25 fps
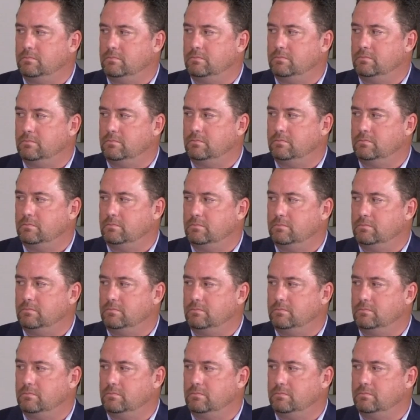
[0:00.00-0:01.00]

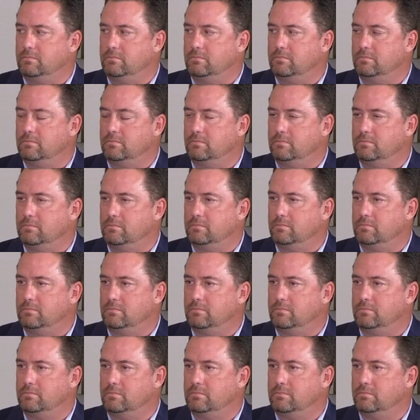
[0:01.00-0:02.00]

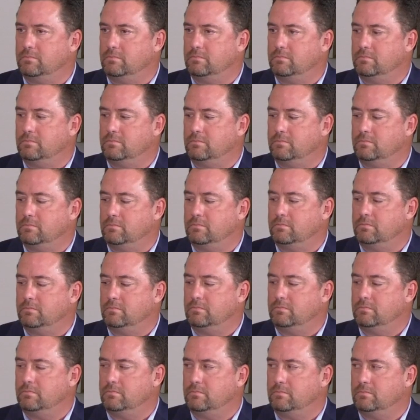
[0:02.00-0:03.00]

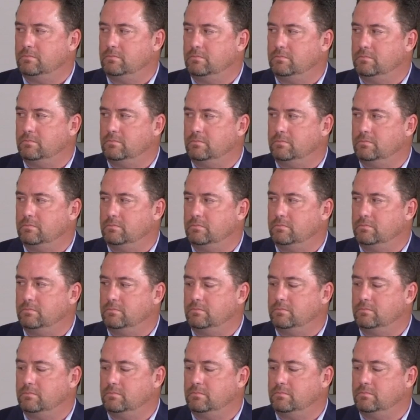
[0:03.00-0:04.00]

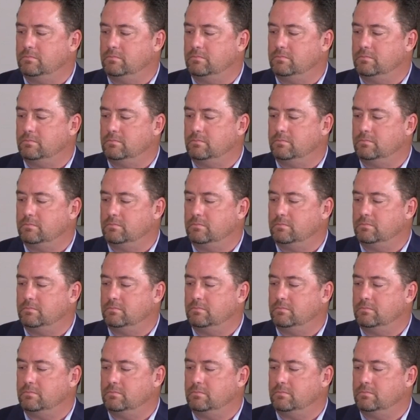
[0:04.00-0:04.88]
(silent)